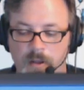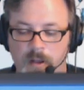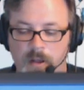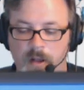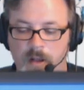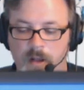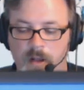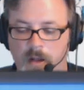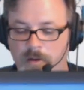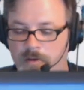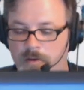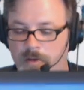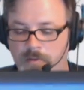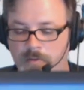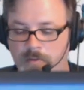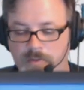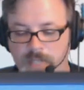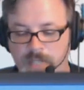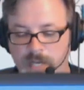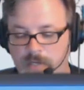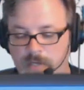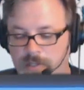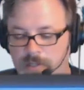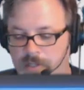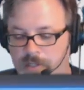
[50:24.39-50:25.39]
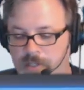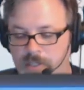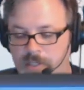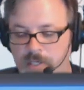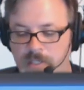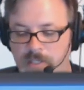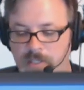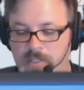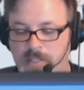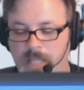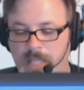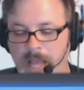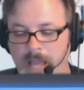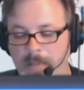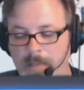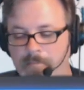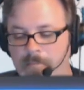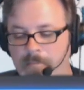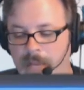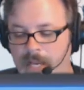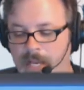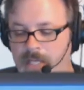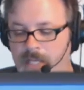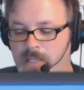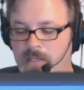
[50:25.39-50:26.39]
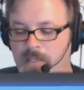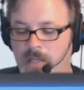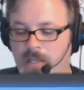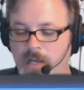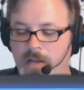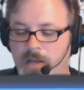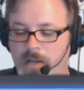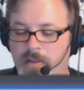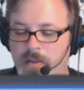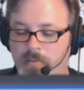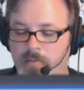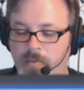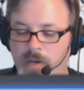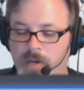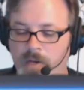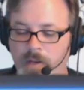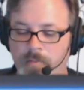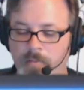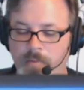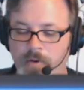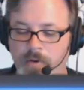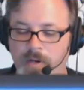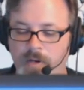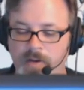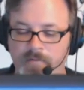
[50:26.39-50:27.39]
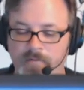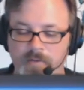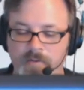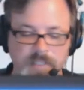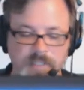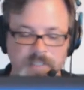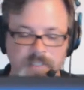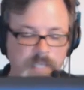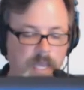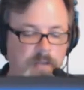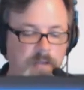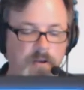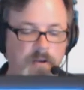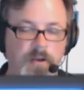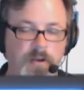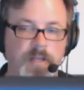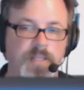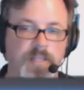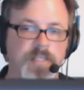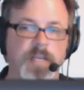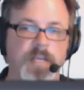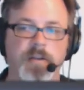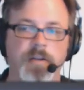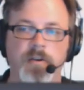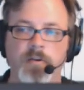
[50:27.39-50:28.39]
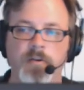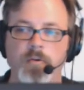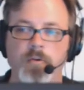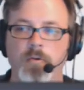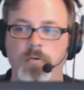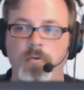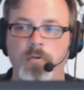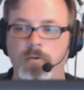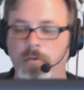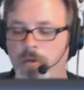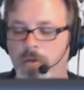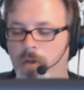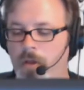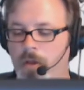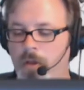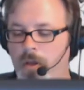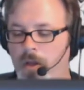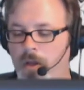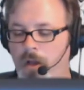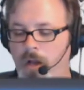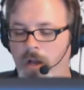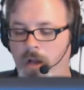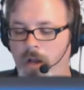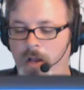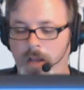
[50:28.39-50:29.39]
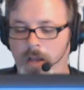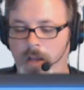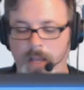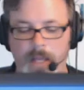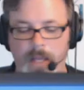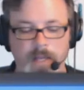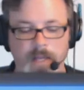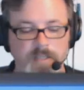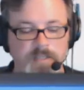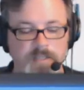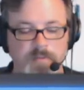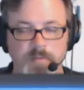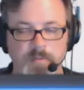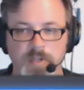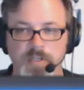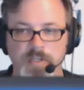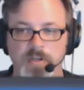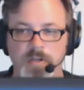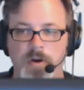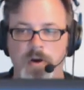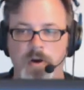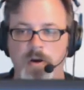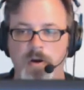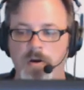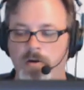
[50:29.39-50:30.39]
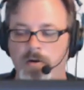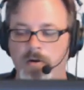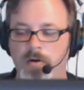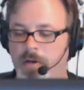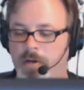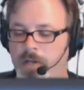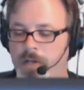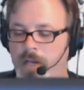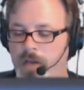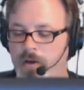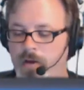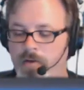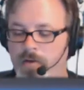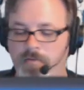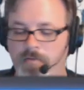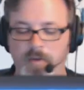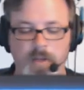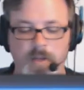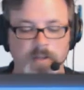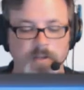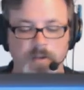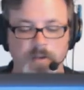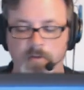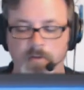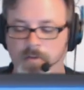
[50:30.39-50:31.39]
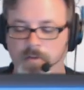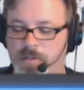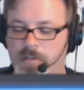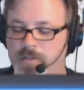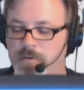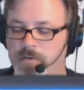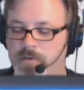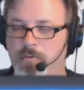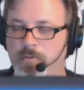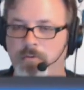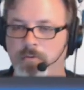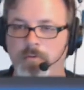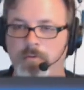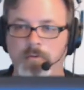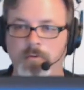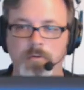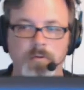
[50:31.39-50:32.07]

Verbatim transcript: Uh, it was actually just a slap bass line that when I put a different sound on it, it sounded cool. Uh, added some guitar, and now I've got you know this cool.